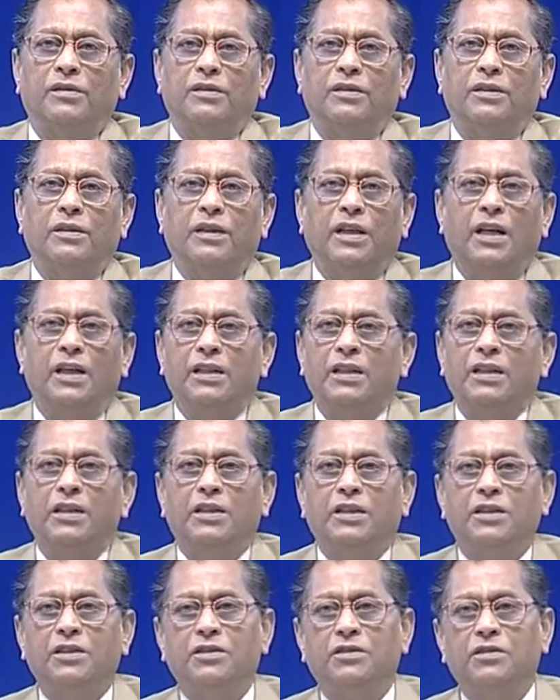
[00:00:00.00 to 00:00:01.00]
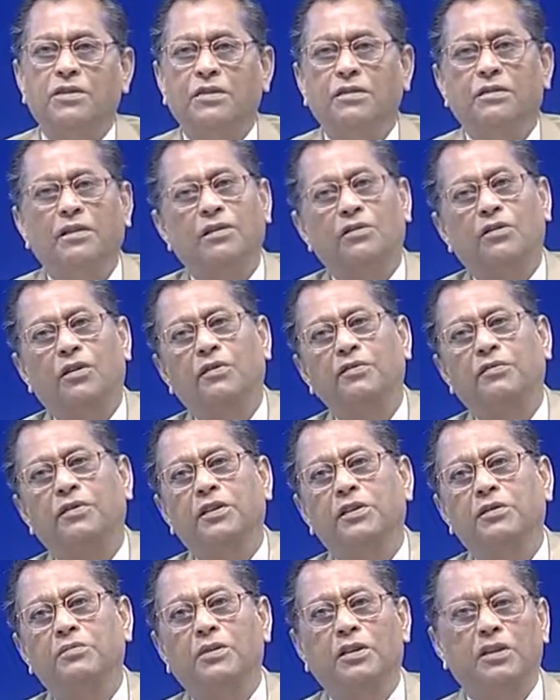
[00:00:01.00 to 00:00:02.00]
in any industry, and
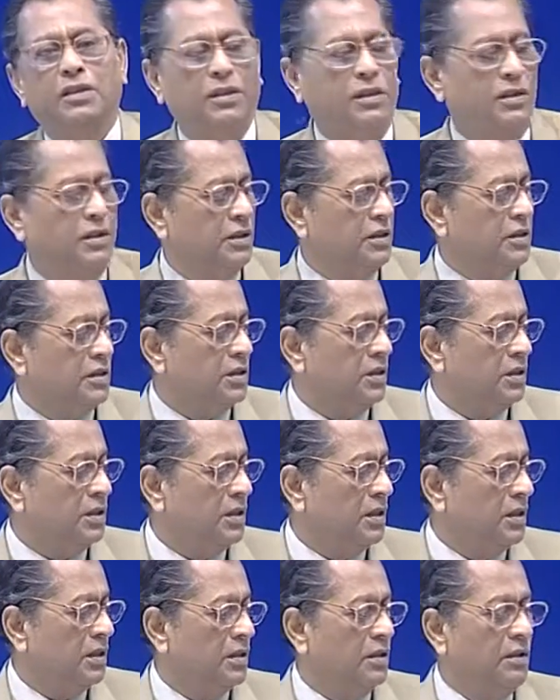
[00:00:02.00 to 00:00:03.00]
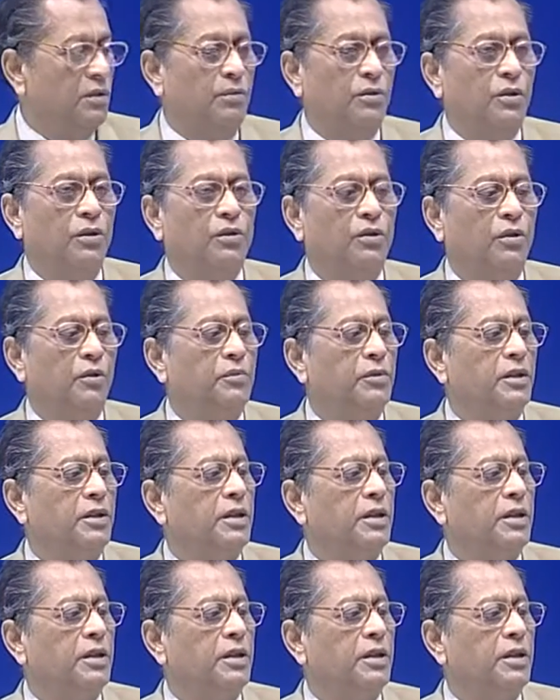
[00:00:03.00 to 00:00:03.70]
non-ferrous metal industry will not be an